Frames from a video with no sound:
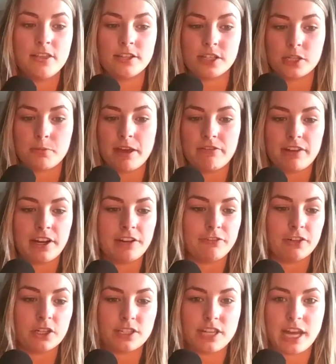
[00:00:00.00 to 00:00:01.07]
This is my very
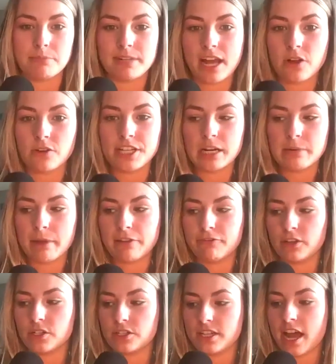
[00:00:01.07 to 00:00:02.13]
first time down here, my
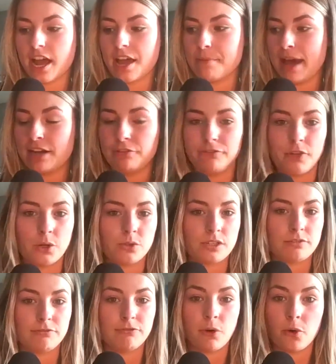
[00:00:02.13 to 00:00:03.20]
first time at a
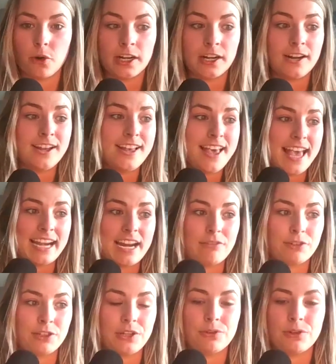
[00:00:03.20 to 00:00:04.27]
Frozen Four, and
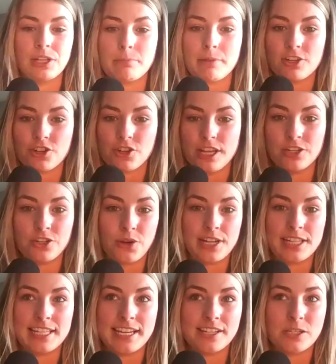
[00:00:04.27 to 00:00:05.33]
I've really, really been
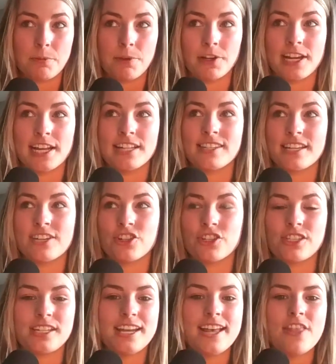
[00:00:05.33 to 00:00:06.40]
enjoying the experience. And
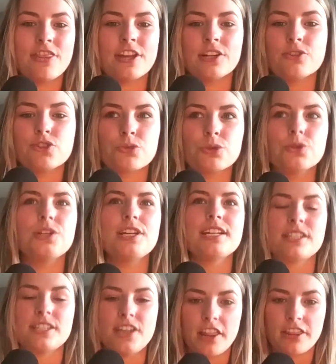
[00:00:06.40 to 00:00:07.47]
just there truly
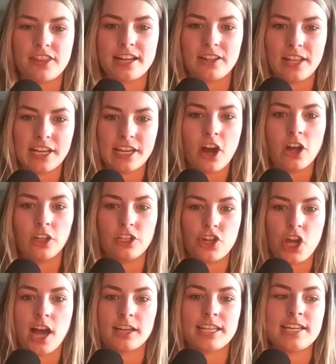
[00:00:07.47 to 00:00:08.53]
is nothing like college
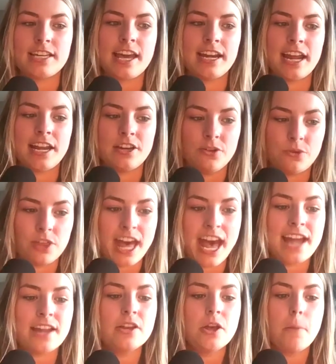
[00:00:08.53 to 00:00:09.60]
hockey. And I knew
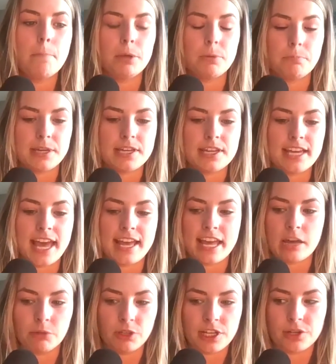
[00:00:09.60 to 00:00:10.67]
that. But being at
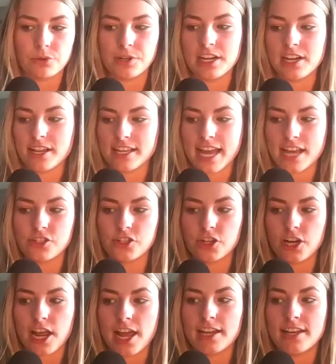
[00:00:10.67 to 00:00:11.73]
Amalie Arena
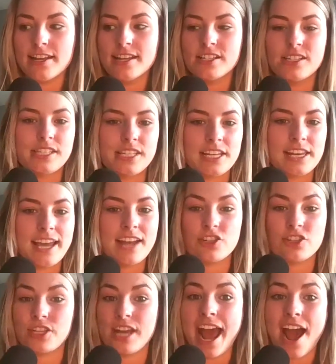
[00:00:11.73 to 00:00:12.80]
yesterday, seeing
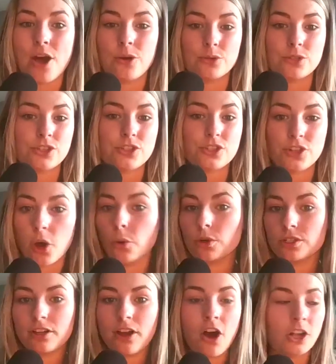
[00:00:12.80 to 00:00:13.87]
just how
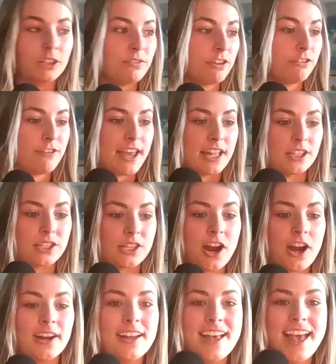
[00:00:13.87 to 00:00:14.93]
stoked all of the fans
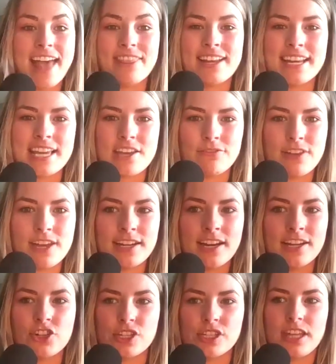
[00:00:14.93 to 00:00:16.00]
are, and then
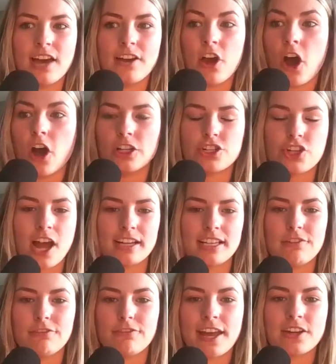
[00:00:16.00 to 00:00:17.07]
even just the college
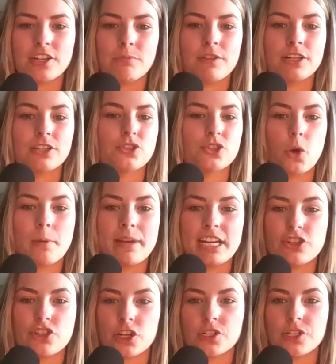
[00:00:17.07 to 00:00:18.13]
hockey fandom, there's so
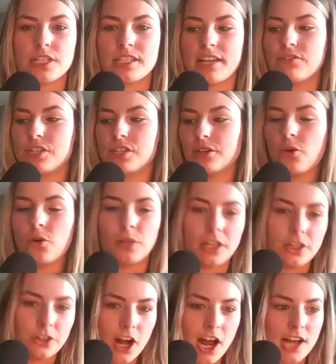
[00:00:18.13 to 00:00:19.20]
many jerseys I've seen
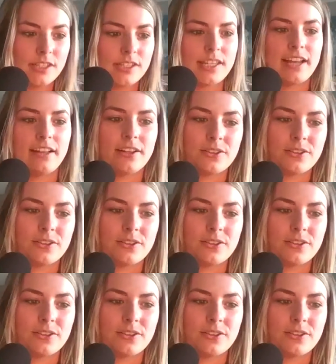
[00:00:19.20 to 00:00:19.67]
Holy Cross, St.